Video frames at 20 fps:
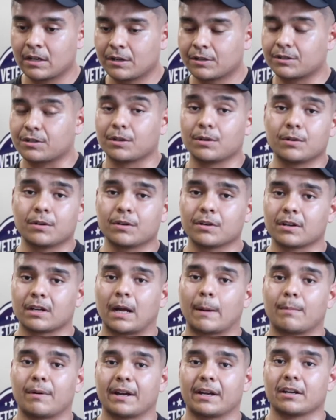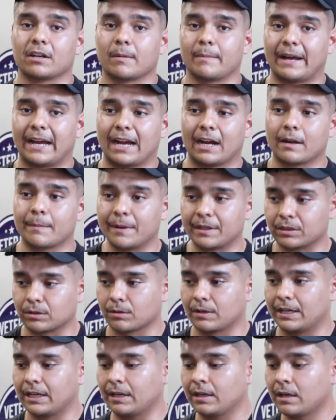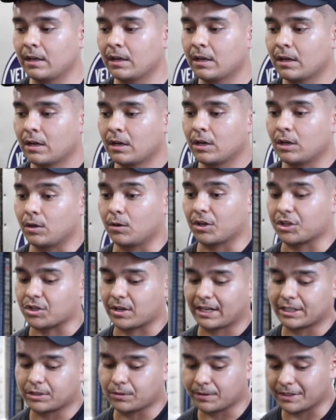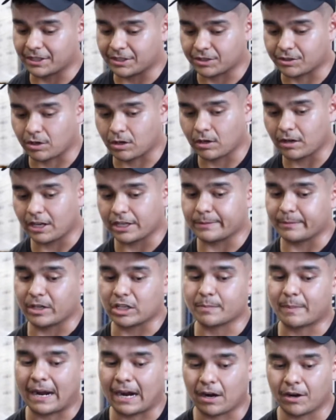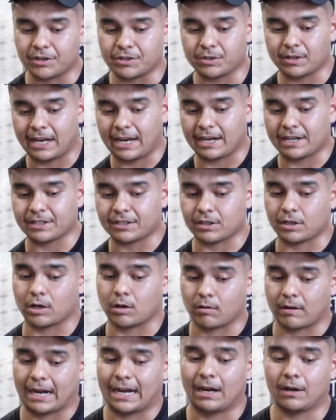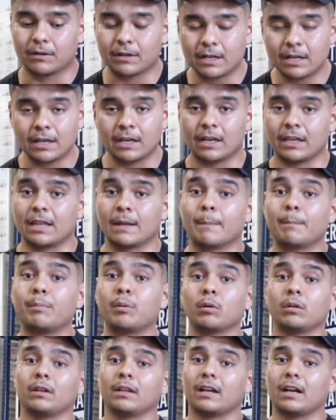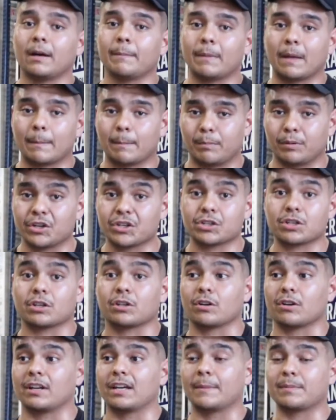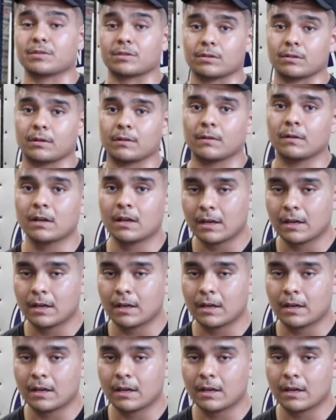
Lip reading: Two, you're not breaking your back. But three, you are trying to exert as much power as you can into the ground and then pull it up and push your hips through.